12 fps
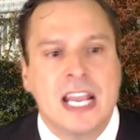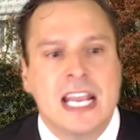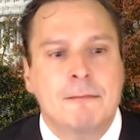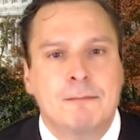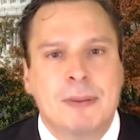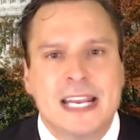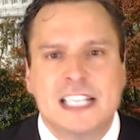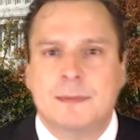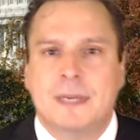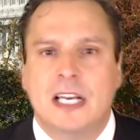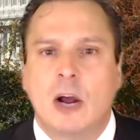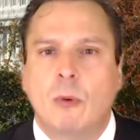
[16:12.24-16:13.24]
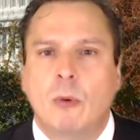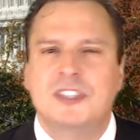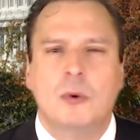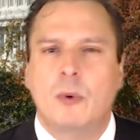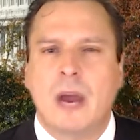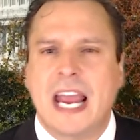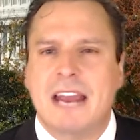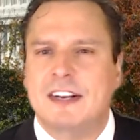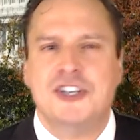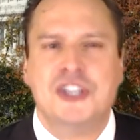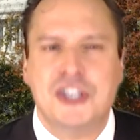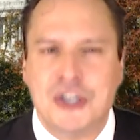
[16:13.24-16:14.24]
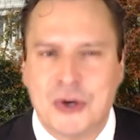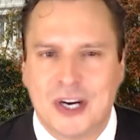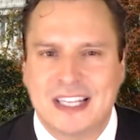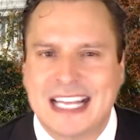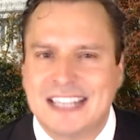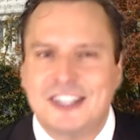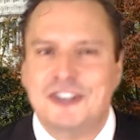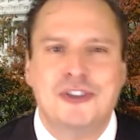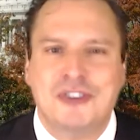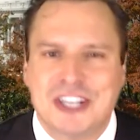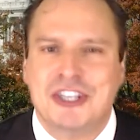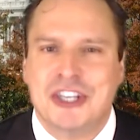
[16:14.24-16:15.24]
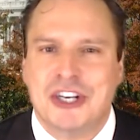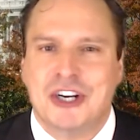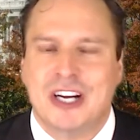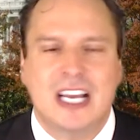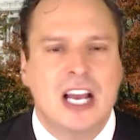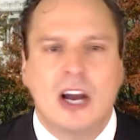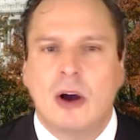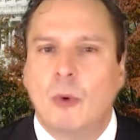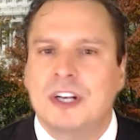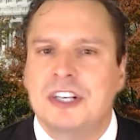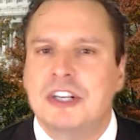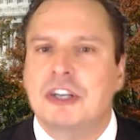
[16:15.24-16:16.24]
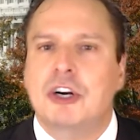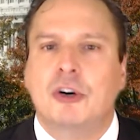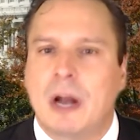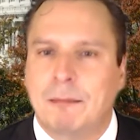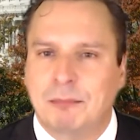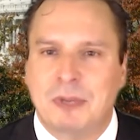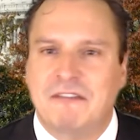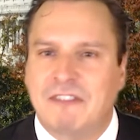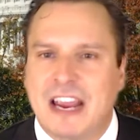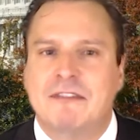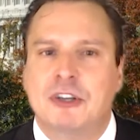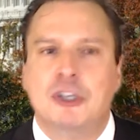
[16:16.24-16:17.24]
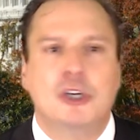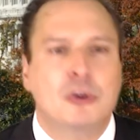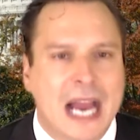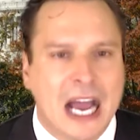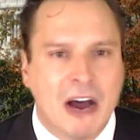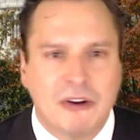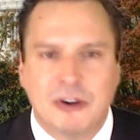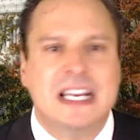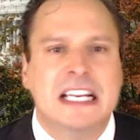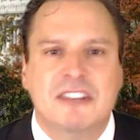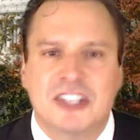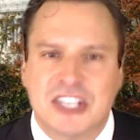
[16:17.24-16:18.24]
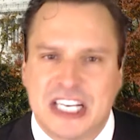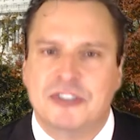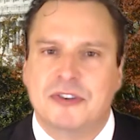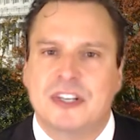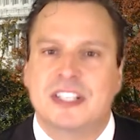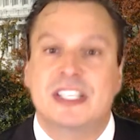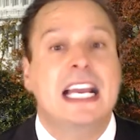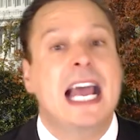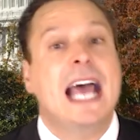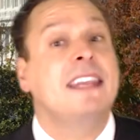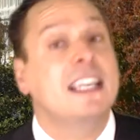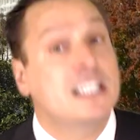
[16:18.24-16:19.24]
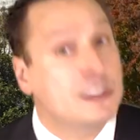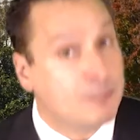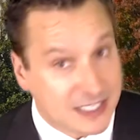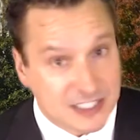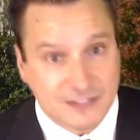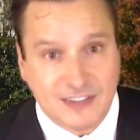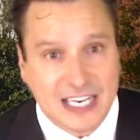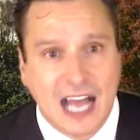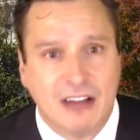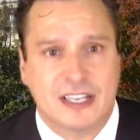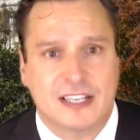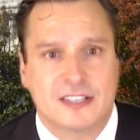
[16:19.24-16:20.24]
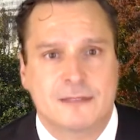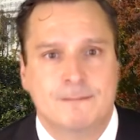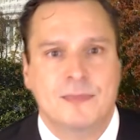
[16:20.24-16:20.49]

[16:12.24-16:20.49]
Impeachment was a way of ensuring that the judiciary wouldn't corruptly favor crown or English interests at the expense of the colonists.